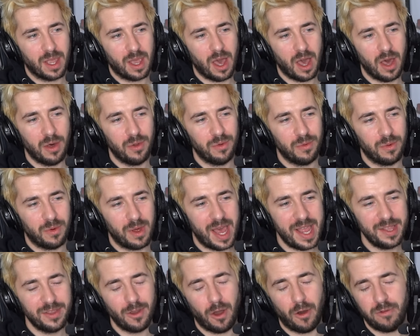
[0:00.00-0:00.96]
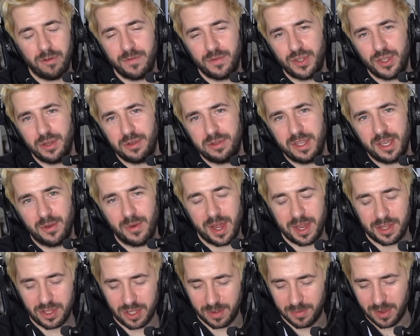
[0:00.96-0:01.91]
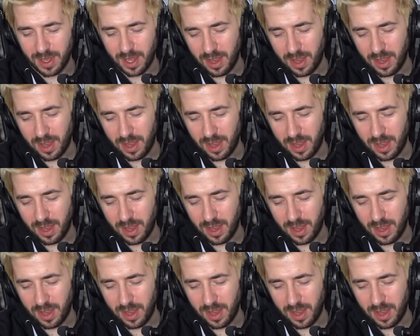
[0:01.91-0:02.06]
I'll end off with a juicy question.